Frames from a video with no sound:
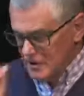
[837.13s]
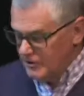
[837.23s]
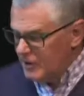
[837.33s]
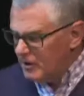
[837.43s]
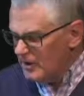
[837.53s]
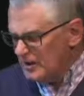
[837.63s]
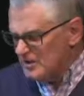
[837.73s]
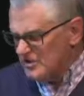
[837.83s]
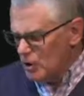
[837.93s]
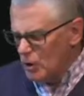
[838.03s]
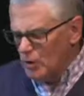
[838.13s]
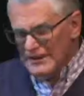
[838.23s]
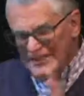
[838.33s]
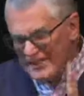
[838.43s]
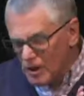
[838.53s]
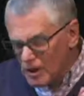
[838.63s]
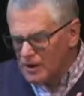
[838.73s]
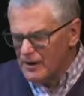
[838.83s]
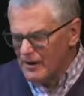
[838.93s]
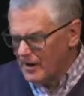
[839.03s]
There is no
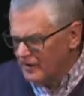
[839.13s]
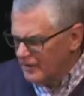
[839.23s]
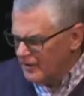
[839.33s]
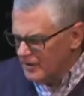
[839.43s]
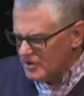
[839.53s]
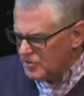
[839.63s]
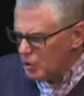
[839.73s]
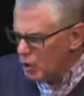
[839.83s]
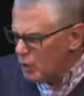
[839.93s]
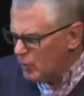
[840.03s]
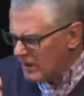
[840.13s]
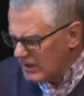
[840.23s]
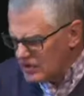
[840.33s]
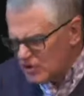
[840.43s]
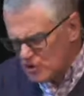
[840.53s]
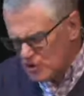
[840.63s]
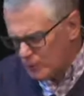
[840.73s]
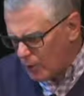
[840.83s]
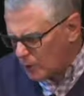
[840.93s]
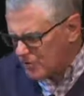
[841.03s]
legal and there is no religious
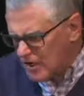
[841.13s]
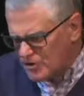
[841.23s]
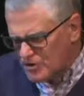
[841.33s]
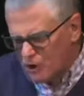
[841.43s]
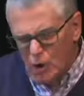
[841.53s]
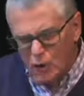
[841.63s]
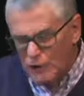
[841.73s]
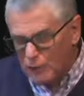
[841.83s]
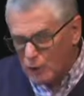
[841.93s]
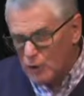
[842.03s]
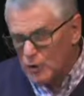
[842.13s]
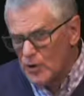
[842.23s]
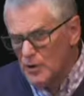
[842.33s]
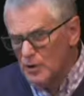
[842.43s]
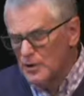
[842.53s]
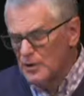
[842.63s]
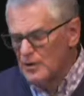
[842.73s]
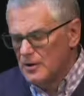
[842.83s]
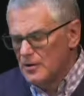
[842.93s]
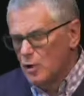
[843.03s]
process to go through,
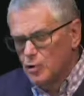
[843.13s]
no